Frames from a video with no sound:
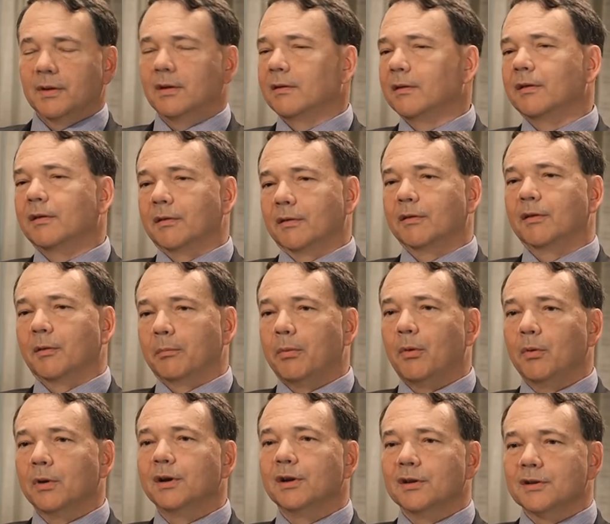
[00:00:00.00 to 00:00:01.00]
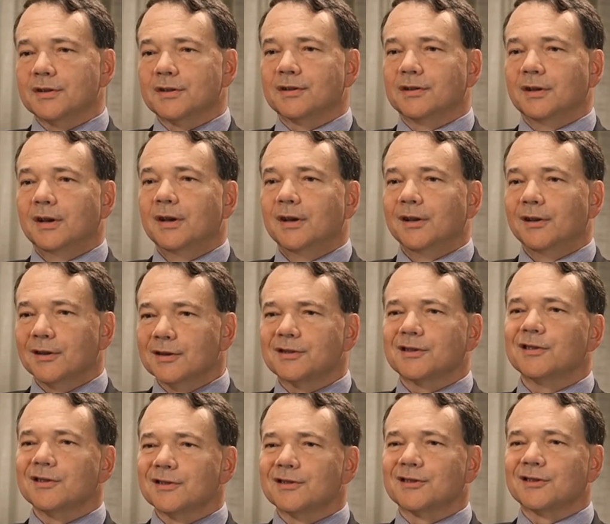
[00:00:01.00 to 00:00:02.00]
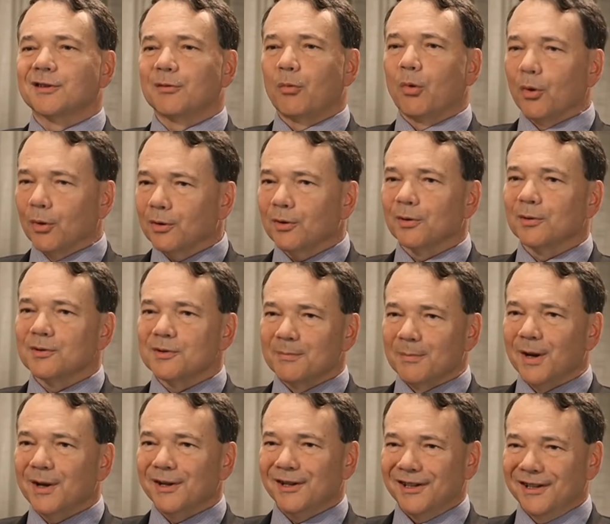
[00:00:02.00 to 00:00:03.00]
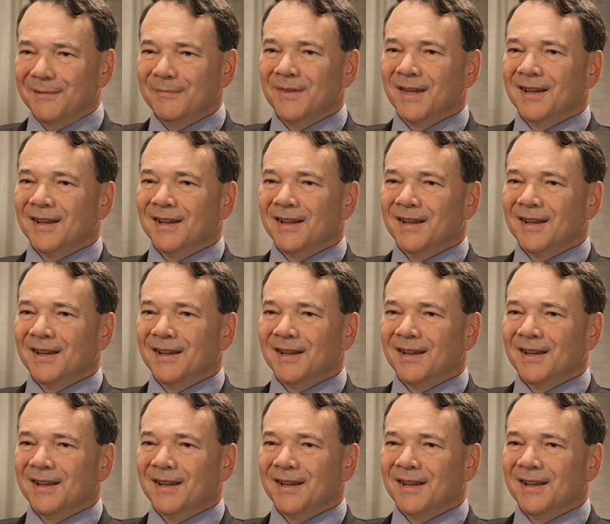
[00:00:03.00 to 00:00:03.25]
the point is, this is the workers' money,